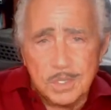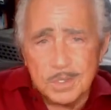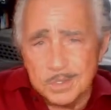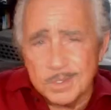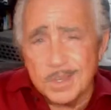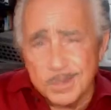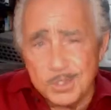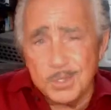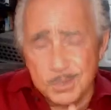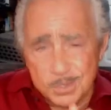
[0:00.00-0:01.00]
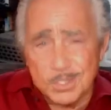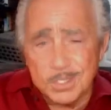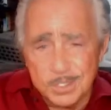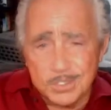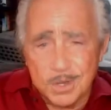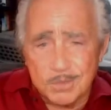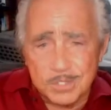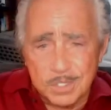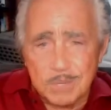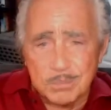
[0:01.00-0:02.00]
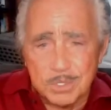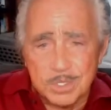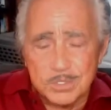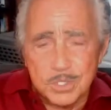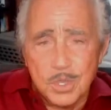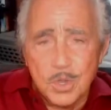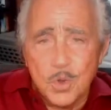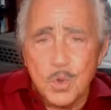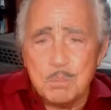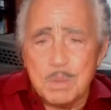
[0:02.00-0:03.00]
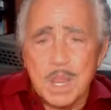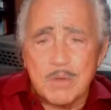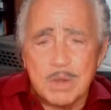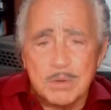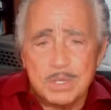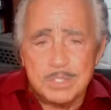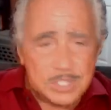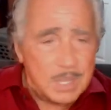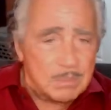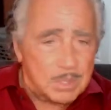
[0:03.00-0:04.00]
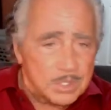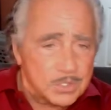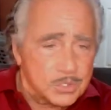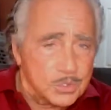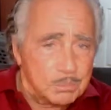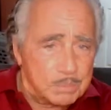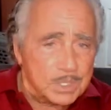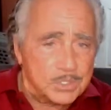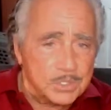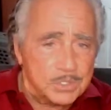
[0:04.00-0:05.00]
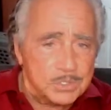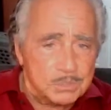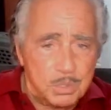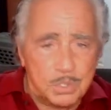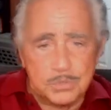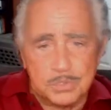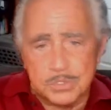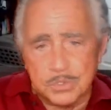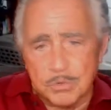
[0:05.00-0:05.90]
and usually these are of celebrities, who bear a resemblance to pictures, portraits, or